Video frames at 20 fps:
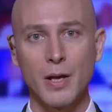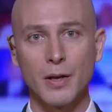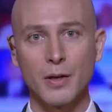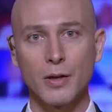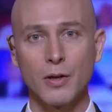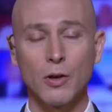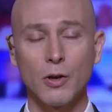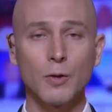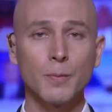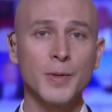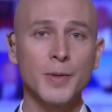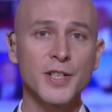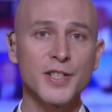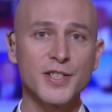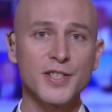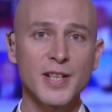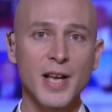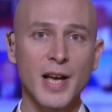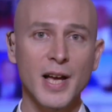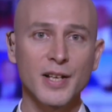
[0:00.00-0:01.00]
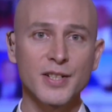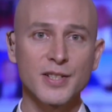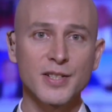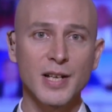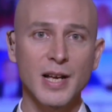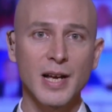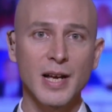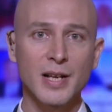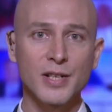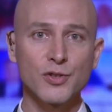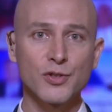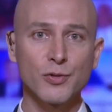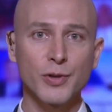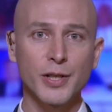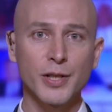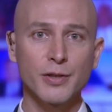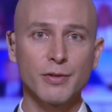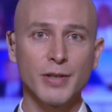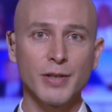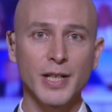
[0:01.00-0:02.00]
Goldman Sachs has
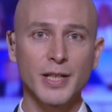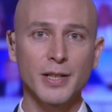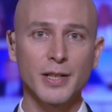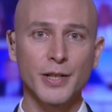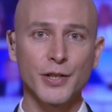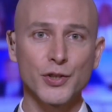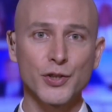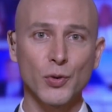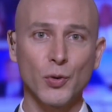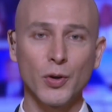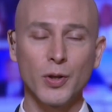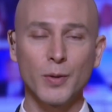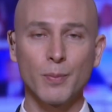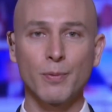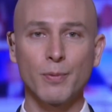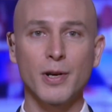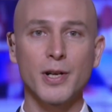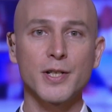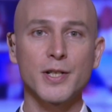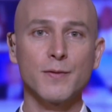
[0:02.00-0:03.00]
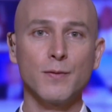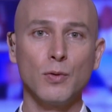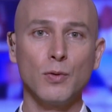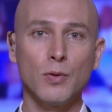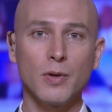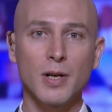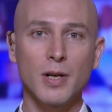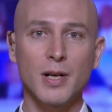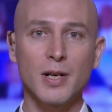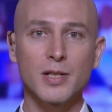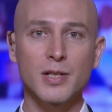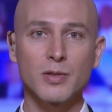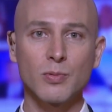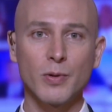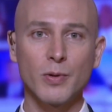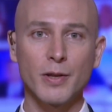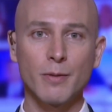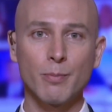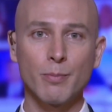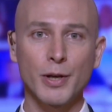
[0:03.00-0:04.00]
reiterated its oil price forecast,
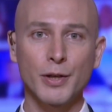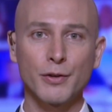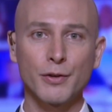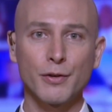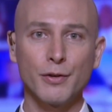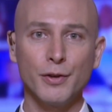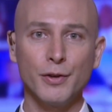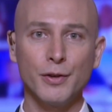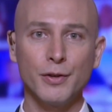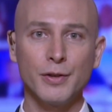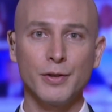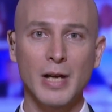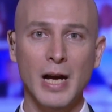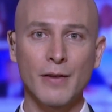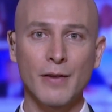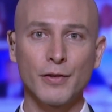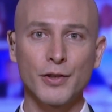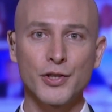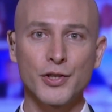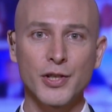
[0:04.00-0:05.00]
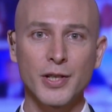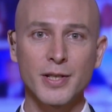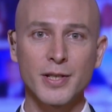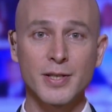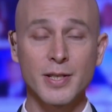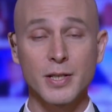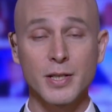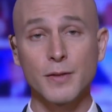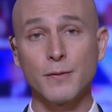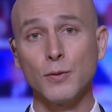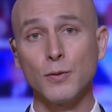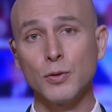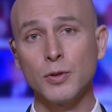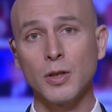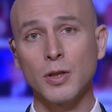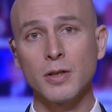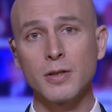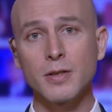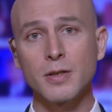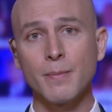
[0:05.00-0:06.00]
with Brent crude averaging
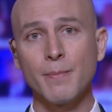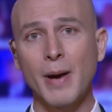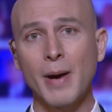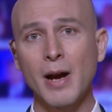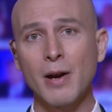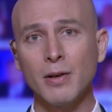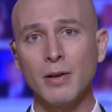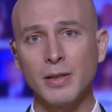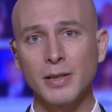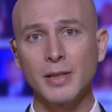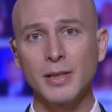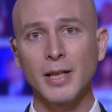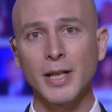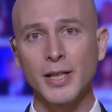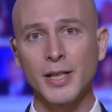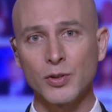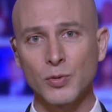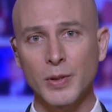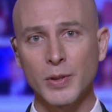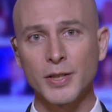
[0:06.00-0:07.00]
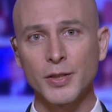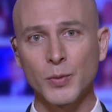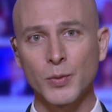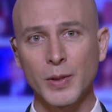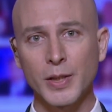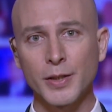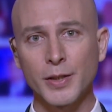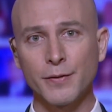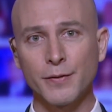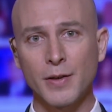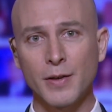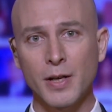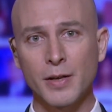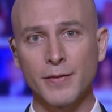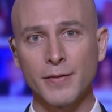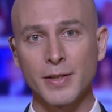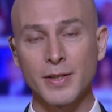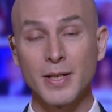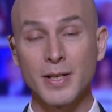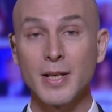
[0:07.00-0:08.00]
$64 a barrel in late
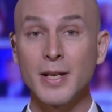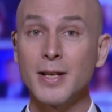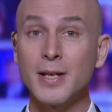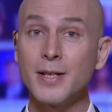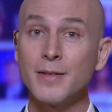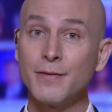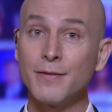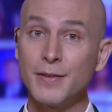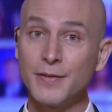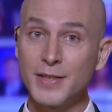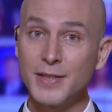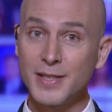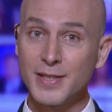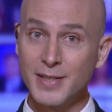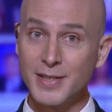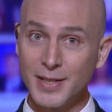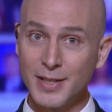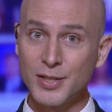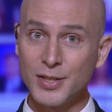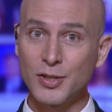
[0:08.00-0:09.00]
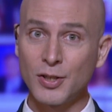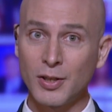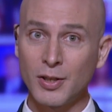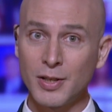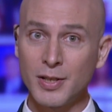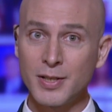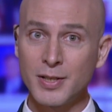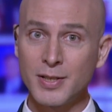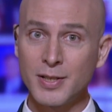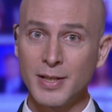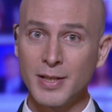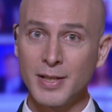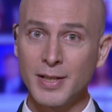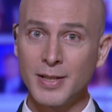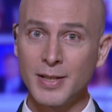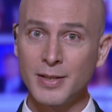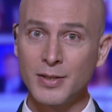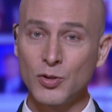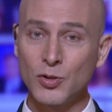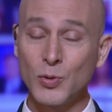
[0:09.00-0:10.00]
2025 and $56
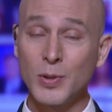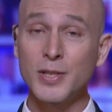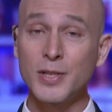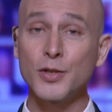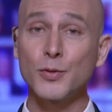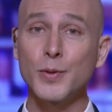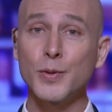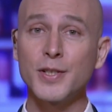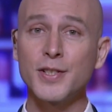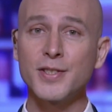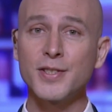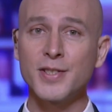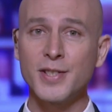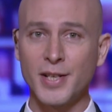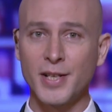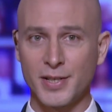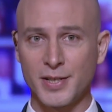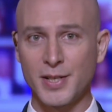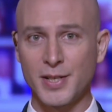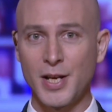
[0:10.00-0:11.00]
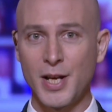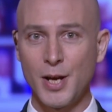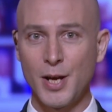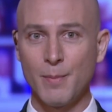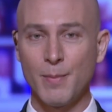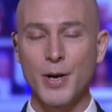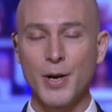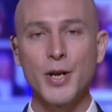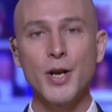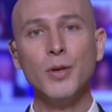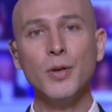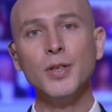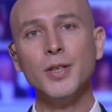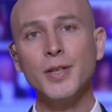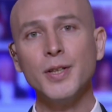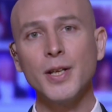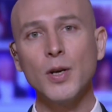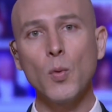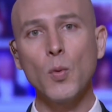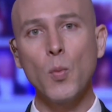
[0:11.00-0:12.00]
in 2026, but noted
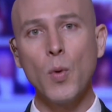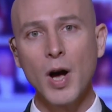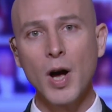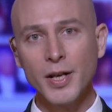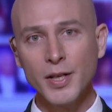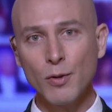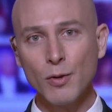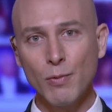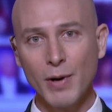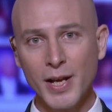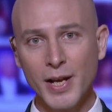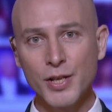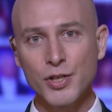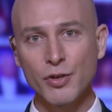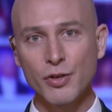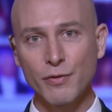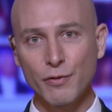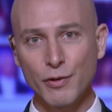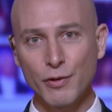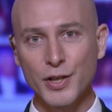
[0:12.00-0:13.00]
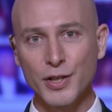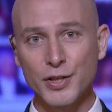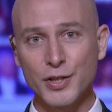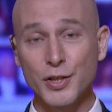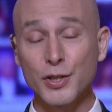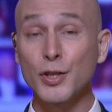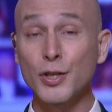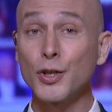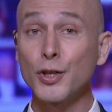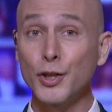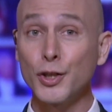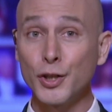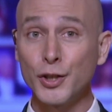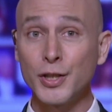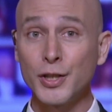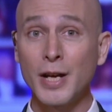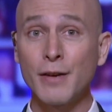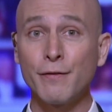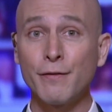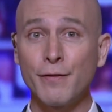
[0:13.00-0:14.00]
that a wider range of risks
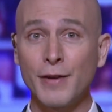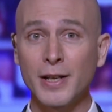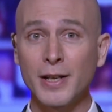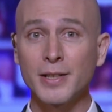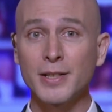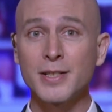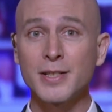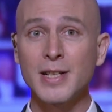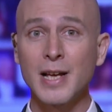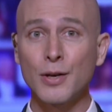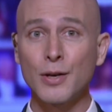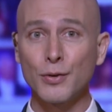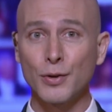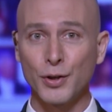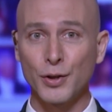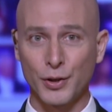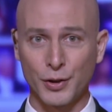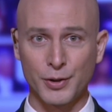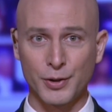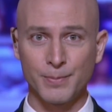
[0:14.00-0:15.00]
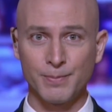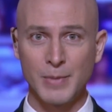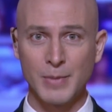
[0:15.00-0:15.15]
could affect its outlook.